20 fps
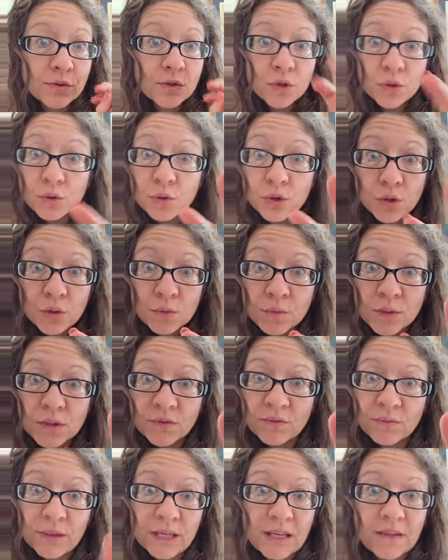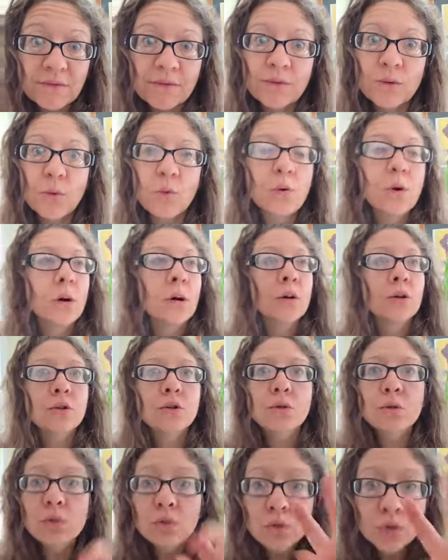2 tubes of beef or
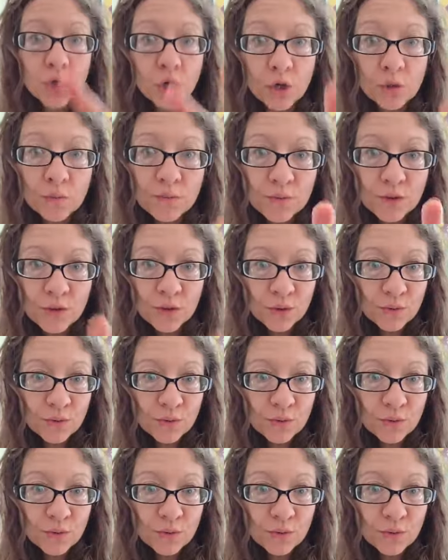2 tubes